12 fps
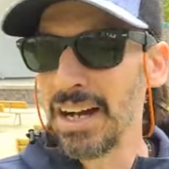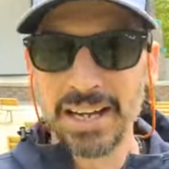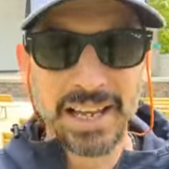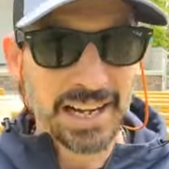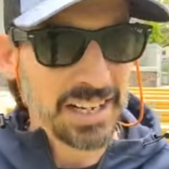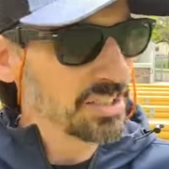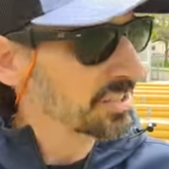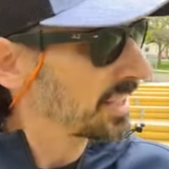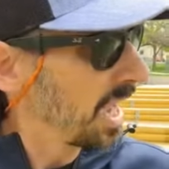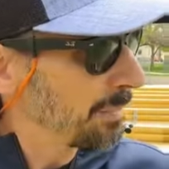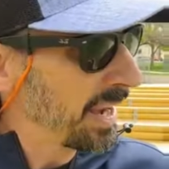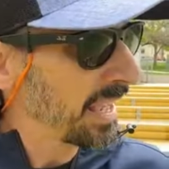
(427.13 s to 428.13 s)
I just
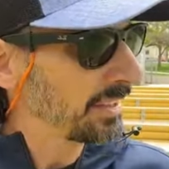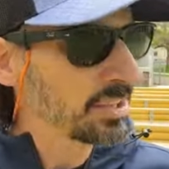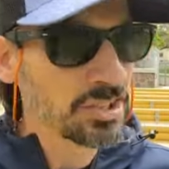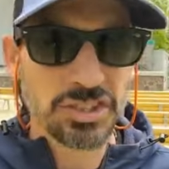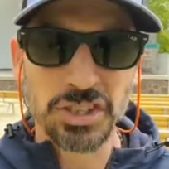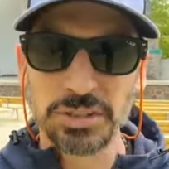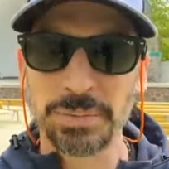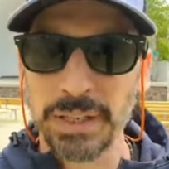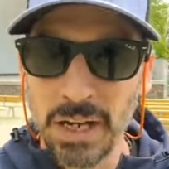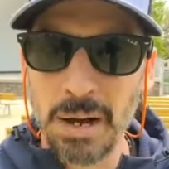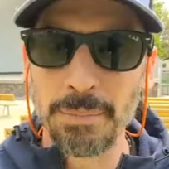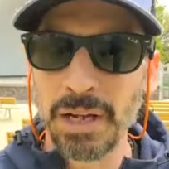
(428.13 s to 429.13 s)
thought, man, this has just
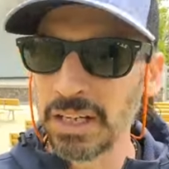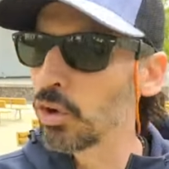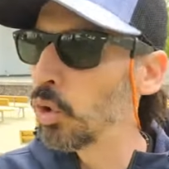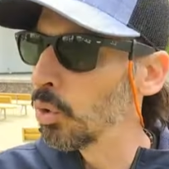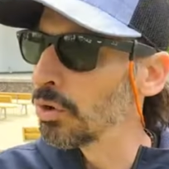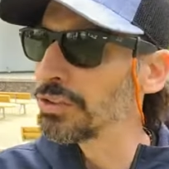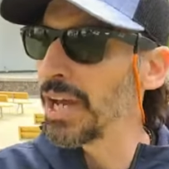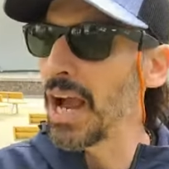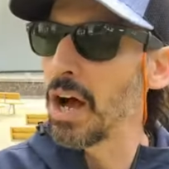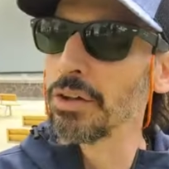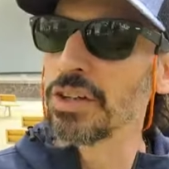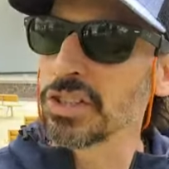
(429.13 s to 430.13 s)
become a cool
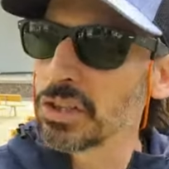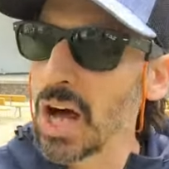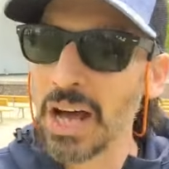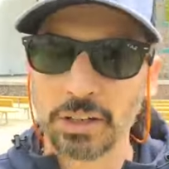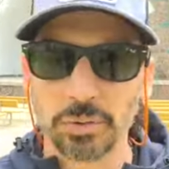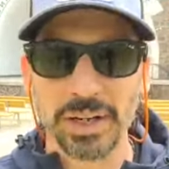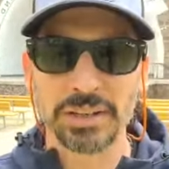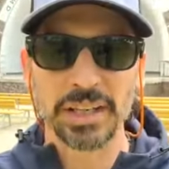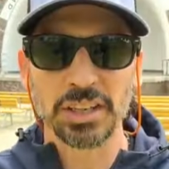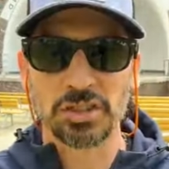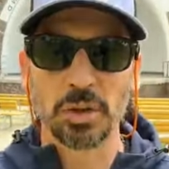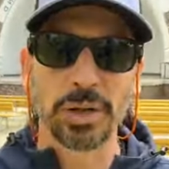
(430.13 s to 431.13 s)
town. There's a lot of great
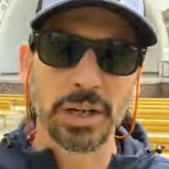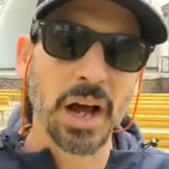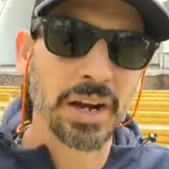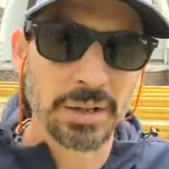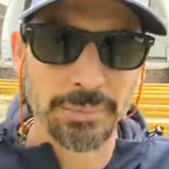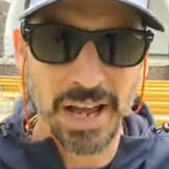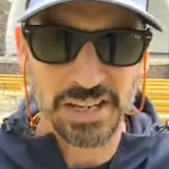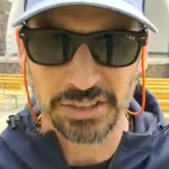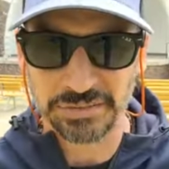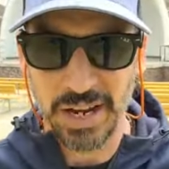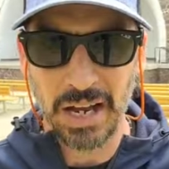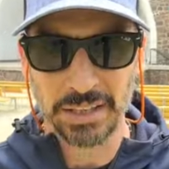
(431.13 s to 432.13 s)
things going on in the
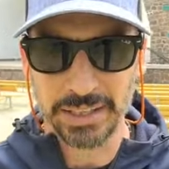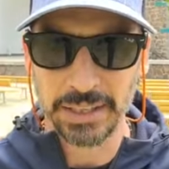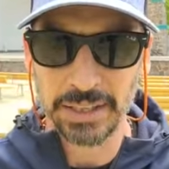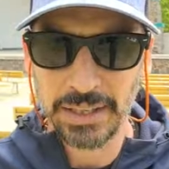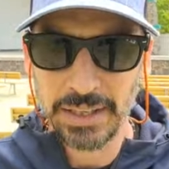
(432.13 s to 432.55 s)
Magic Valley.